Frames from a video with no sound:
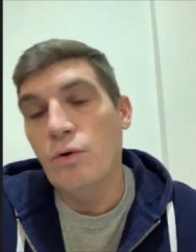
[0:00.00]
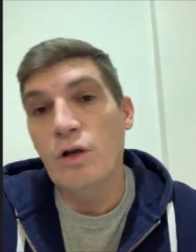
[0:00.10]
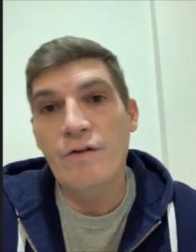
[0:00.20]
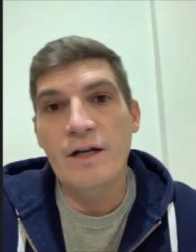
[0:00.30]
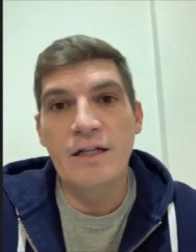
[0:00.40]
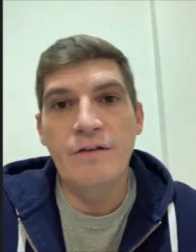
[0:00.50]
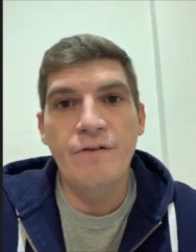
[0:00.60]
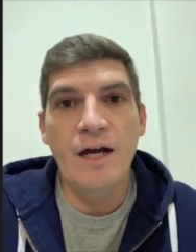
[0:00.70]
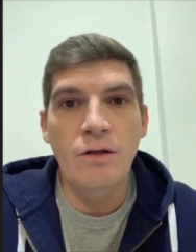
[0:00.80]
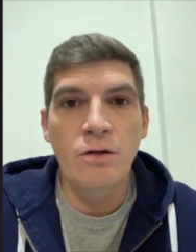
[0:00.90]
qualified in the
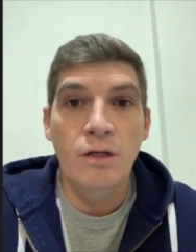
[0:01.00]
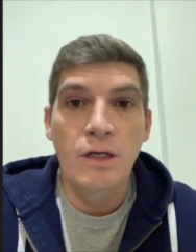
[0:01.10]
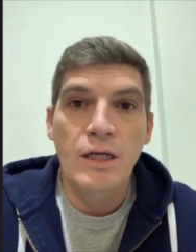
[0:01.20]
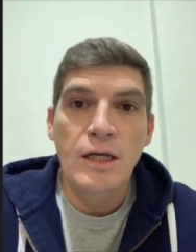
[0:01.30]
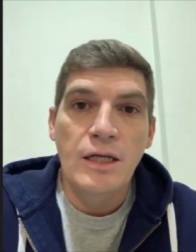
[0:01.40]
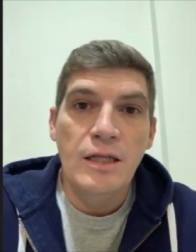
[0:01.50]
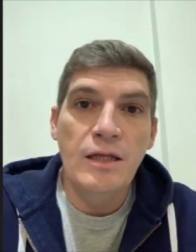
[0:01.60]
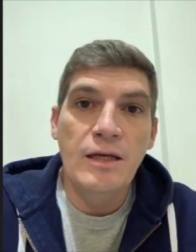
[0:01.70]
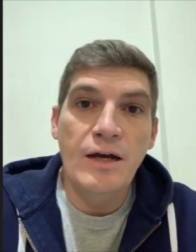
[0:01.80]
final the